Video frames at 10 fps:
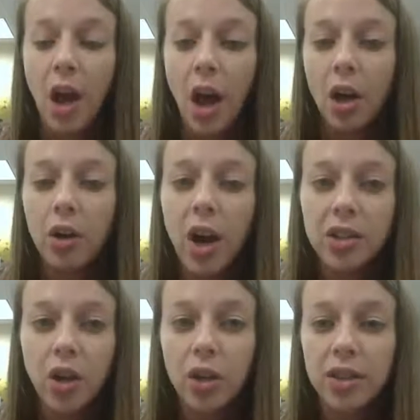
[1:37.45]

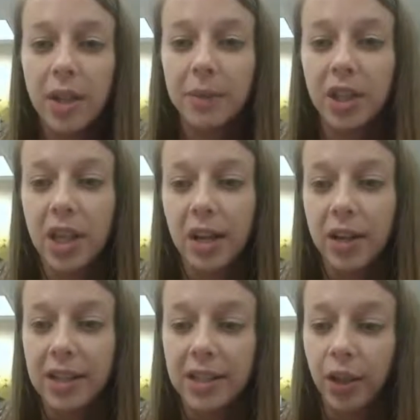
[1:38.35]
across all subject
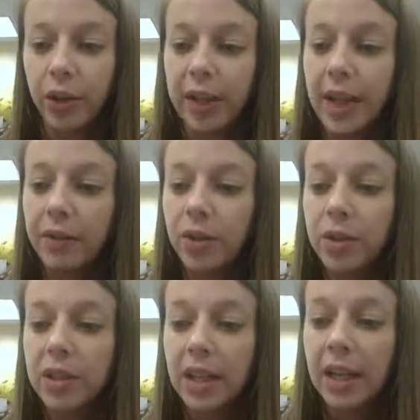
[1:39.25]
areas and grade
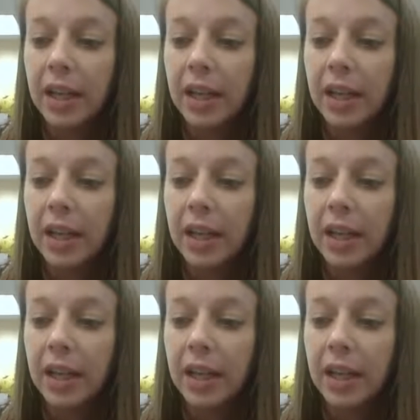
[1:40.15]
levels.